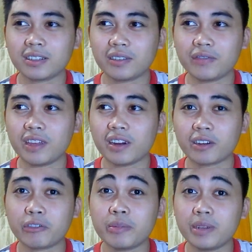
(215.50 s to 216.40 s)
if they
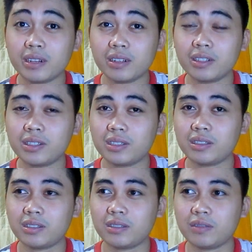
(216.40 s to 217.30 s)
are
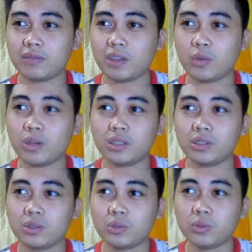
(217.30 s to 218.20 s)
criminals, if they want
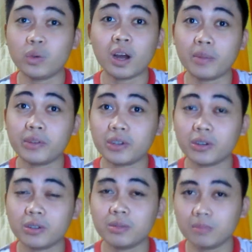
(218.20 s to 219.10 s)
to rob your
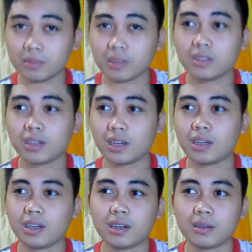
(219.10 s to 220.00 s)
home.
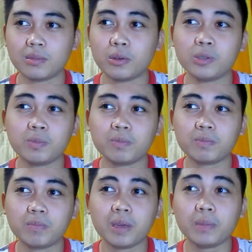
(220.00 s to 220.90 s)
Okay, most
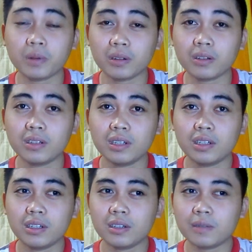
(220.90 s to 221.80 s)
people,
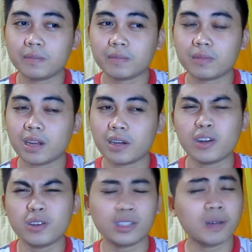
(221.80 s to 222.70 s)
I
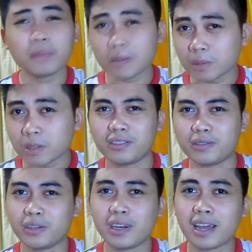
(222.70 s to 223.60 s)
don't know, some people
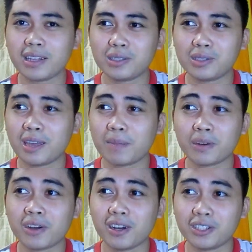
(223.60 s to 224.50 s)
would like to take
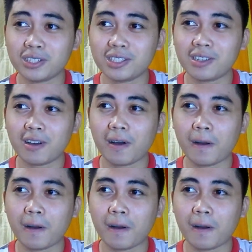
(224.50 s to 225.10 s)
precautions